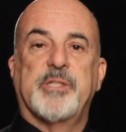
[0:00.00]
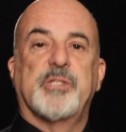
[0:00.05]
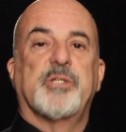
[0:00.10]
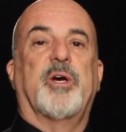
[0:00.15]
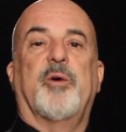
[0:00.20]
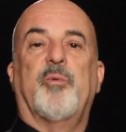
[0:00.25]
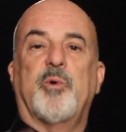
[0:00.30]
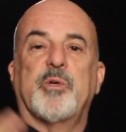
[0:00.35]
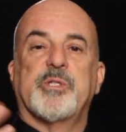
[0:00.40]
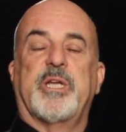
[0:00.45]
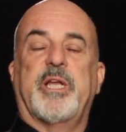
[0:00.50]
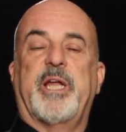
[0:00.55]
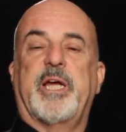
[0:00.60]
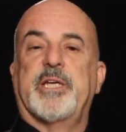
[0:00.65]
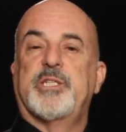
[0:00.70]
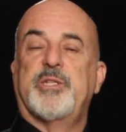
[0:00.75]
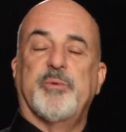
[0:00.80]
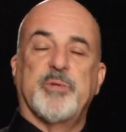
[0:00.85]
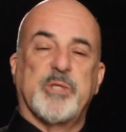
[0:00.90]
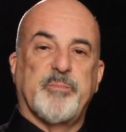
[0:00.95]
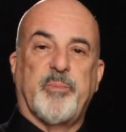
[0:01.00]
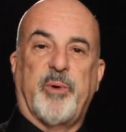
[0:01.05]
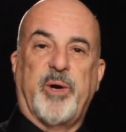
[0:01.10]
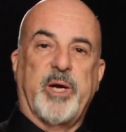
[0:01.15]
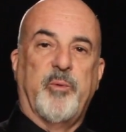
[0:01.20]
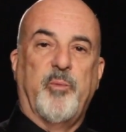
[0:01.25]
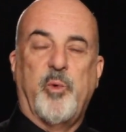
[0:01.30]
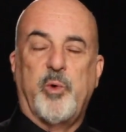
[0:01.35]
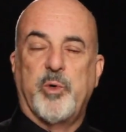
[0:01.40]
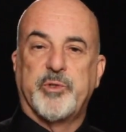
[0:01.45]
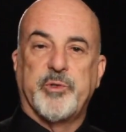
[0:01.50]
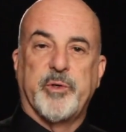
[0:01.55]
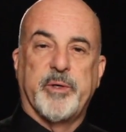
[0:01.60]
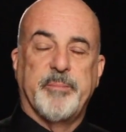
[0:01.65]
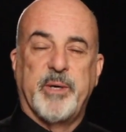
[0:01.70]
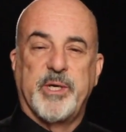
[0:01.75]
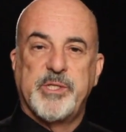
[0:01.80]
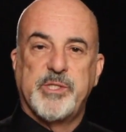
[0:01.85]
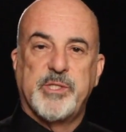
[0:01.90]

So it wasn't like she was spraying water in my